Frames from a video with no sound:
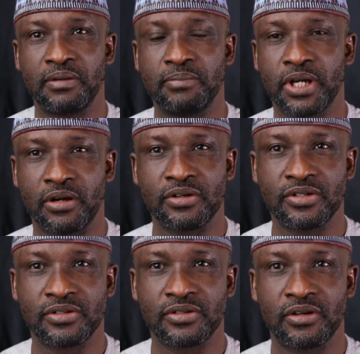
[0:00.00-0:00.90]

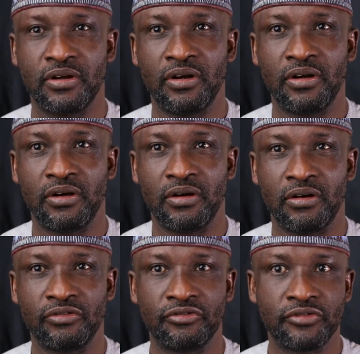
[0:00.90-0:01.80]
because
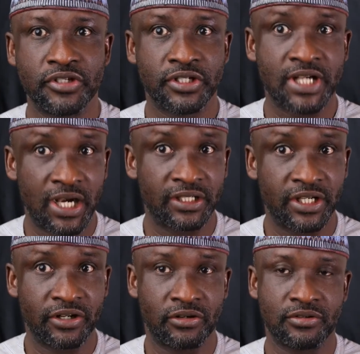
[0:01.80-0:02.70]
of the track
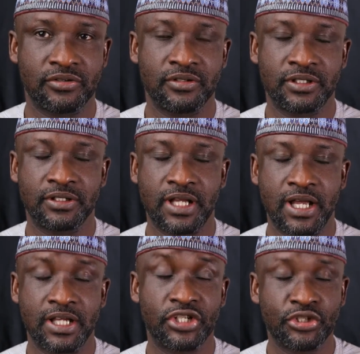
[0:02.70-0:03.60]
record that
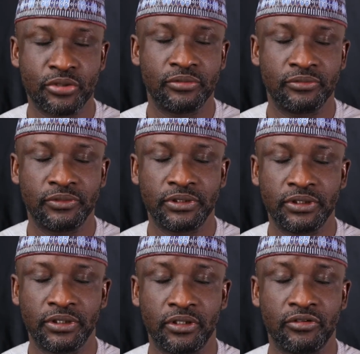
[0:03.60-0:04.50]
has shown
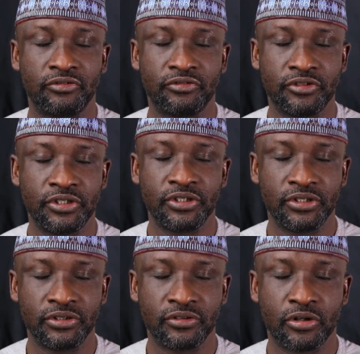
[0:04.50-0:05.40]
of
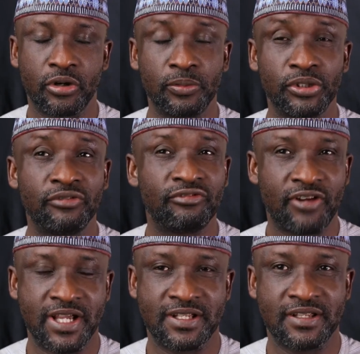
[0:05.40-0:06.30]
the corruption
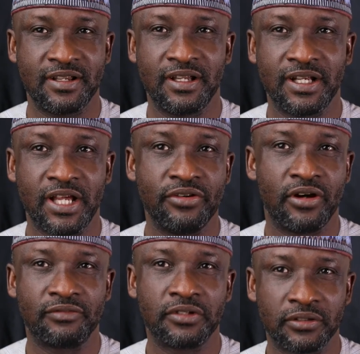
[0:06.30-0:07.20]
fight that you
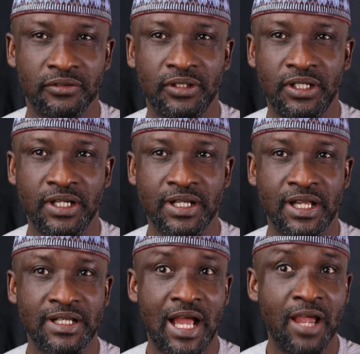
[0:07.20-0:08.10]
have done,
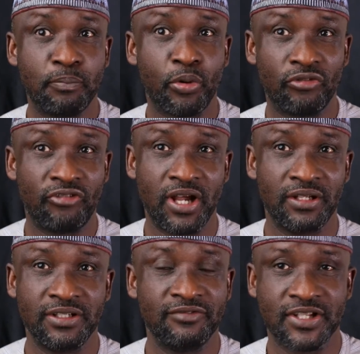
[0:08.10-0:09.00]
that high profile
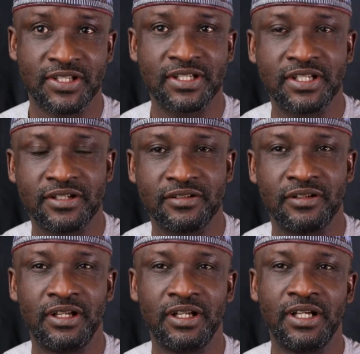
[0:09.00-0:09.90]
investigation
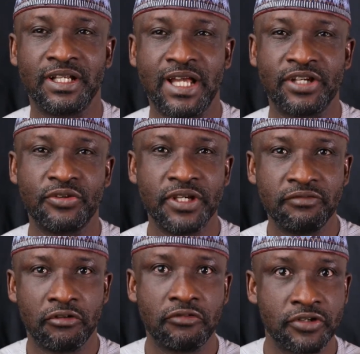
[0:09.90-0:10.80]
that you
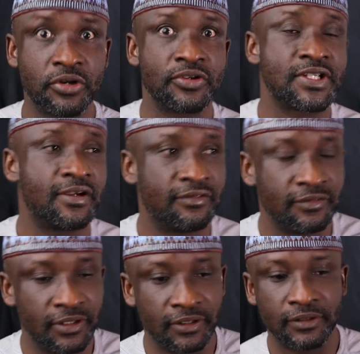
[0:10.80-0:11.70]
involved yourself,
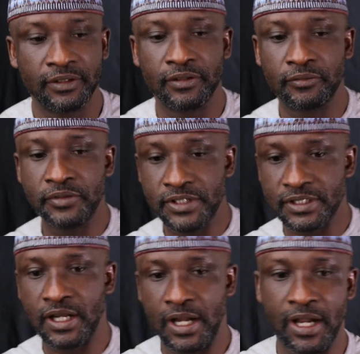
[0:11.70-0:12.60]

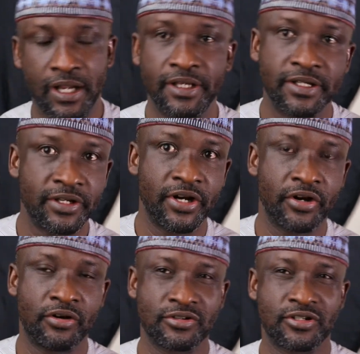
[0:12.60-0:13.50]
which are in the
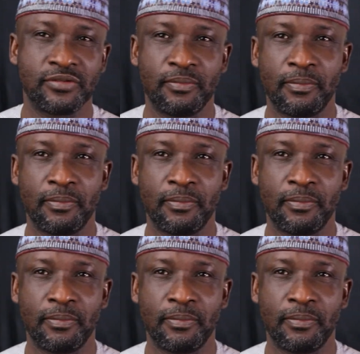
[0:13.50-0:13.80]
records.